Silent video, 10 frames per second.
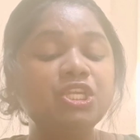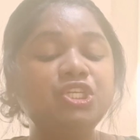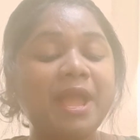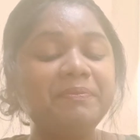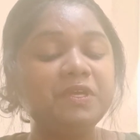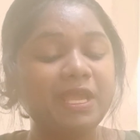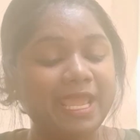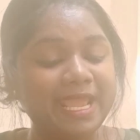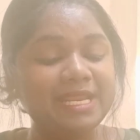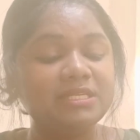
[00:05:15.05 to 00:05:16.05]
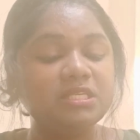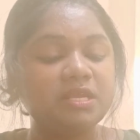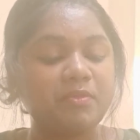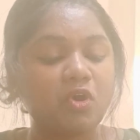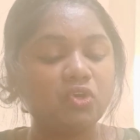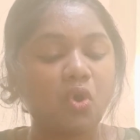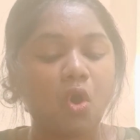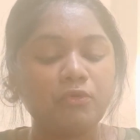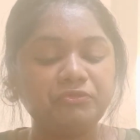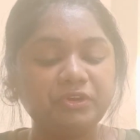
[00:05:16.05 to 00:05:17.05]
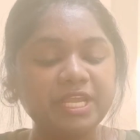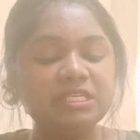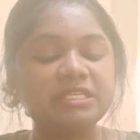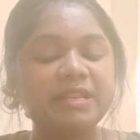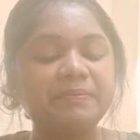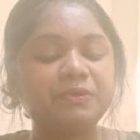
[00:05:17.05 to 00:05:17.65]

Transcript: Chapter 8 is about offerings and